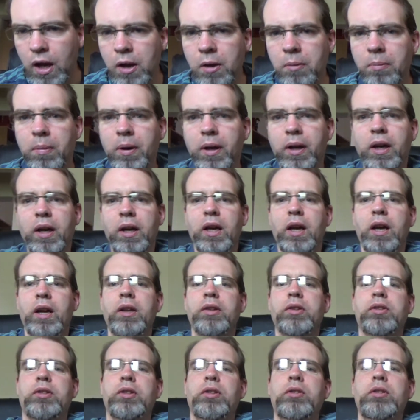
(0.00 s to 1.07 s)
But I
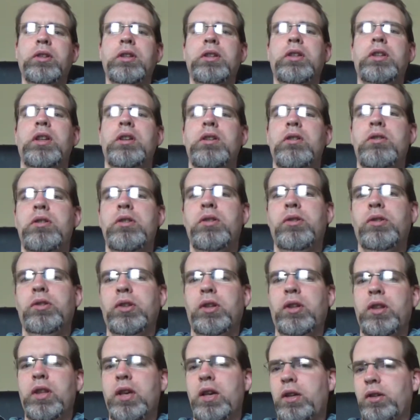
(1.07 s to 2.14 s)
still continued
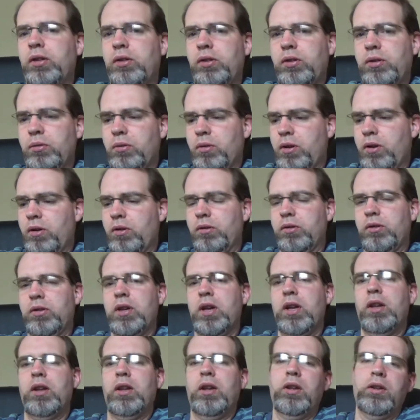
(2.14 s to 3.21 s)
using this throughout
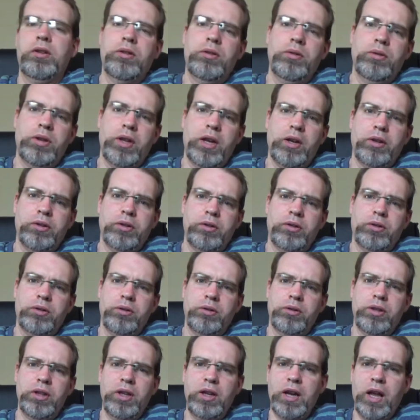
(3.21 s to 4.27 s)

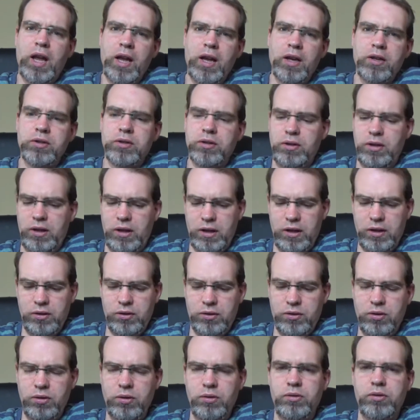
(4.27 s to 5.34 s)
2013, actually
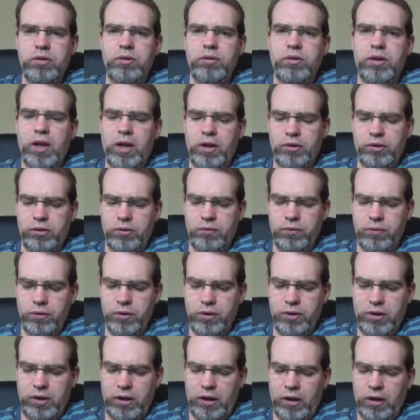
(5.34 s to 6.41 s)
into
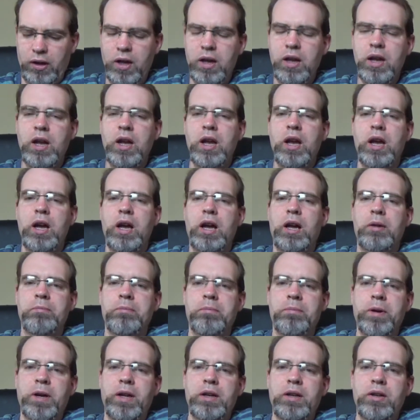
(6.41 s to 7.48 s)
2014.
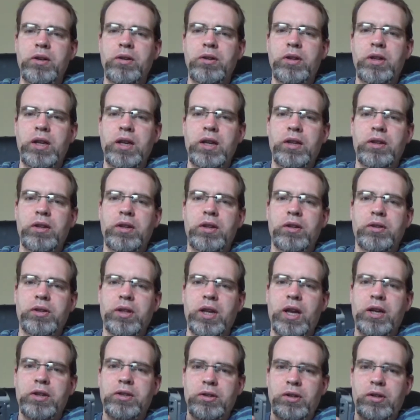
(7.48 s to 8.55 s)
But near the end, this
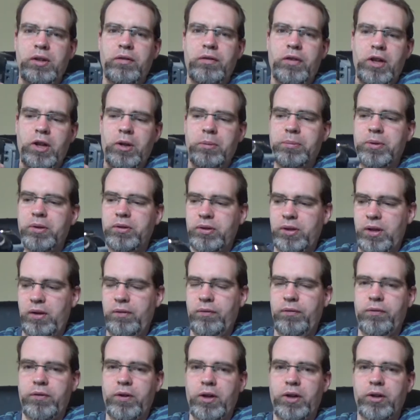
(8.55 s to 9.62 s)
actually developed the
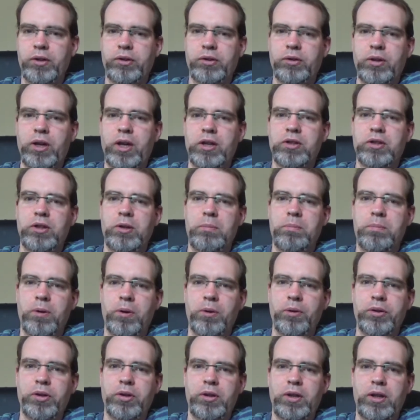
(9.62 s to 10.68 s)
same fault. So actually,
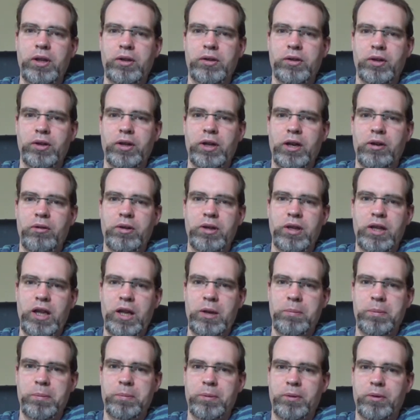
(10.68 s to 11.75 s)
both of these are now
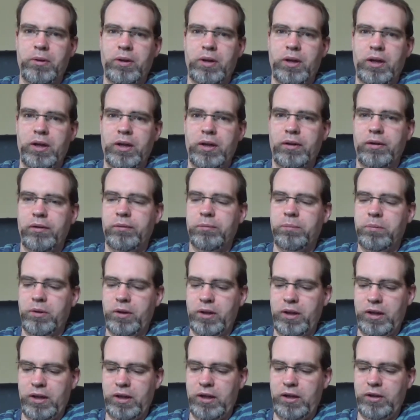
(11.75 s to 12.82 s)
incapable of
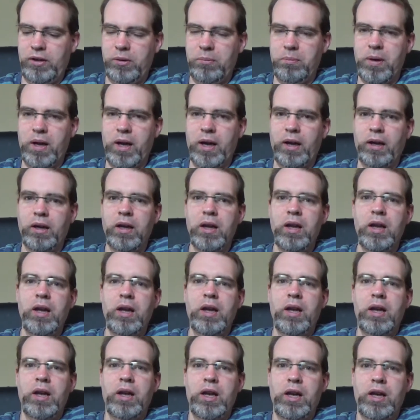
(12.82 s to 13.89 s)
playing anything back.
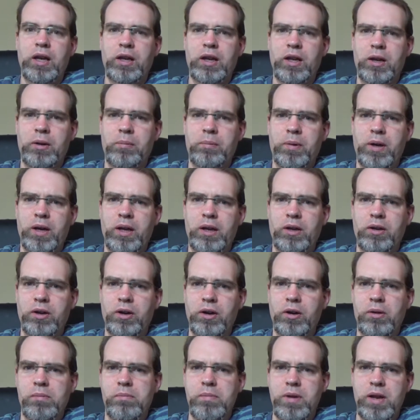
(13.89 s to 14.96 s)
And my
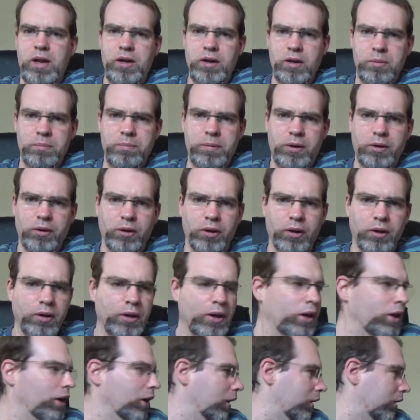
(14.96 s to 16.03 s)
current main computer
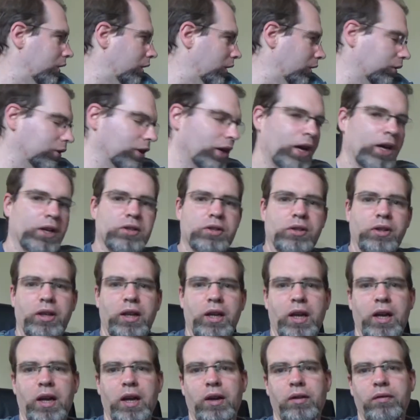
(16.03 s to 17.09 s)
doesn't actually
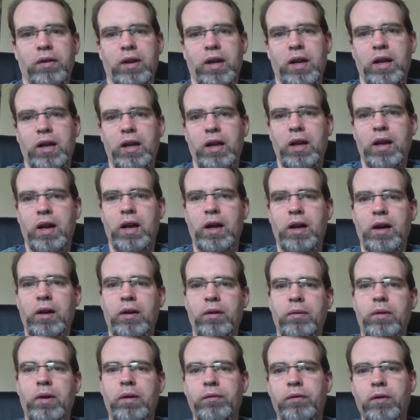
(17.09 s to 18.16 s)
have a
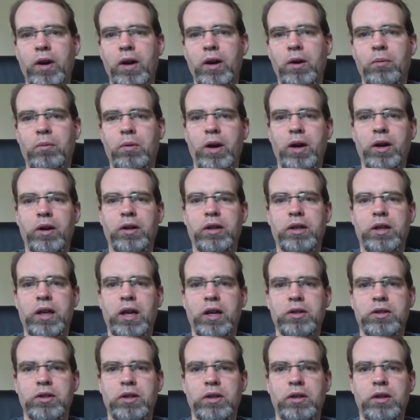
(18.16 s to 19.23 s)
FireWire
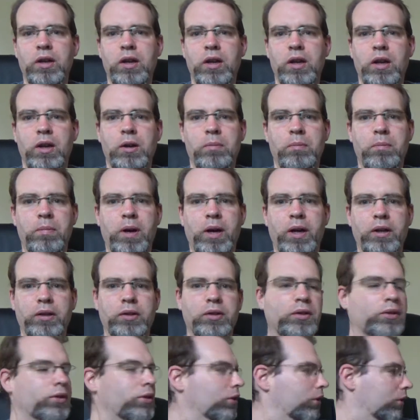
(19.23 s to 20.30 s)
connection,
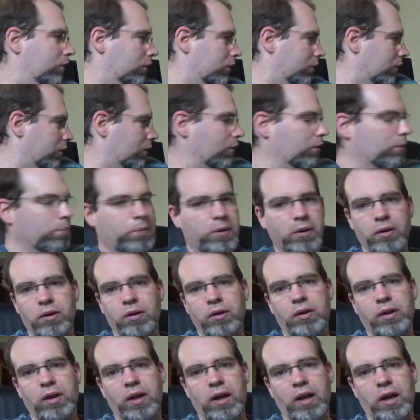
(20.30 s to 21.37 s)
but the
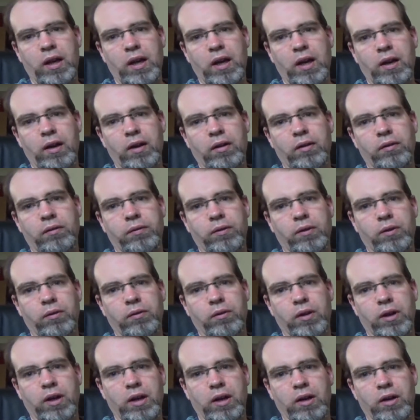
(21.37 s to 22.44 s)
computer that I have
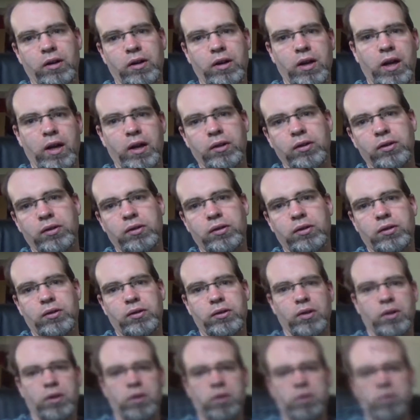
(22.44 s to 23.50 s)
over here does,
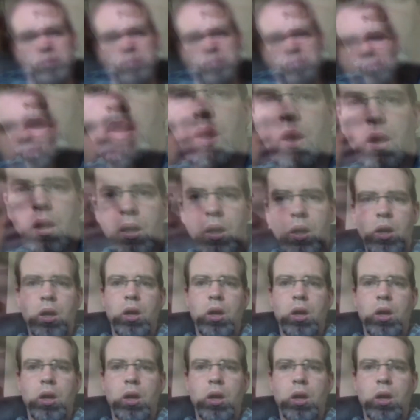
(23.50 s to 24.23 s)
so yeah.